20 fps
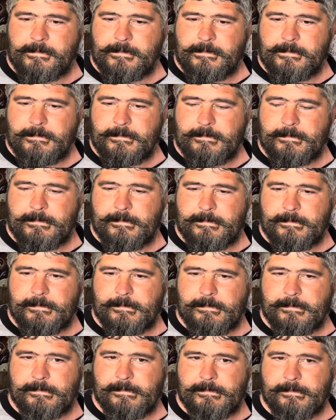If you roll an
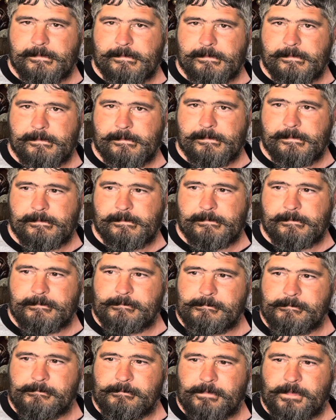18 or higher, the
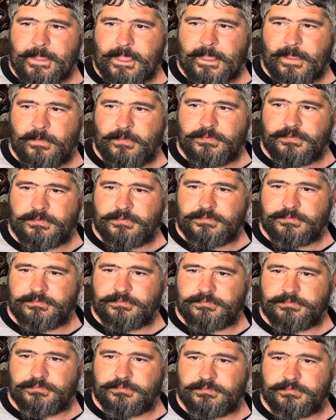figure also receives
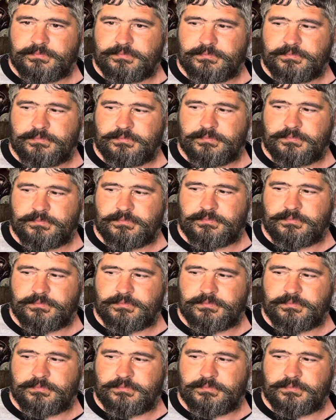1 wound.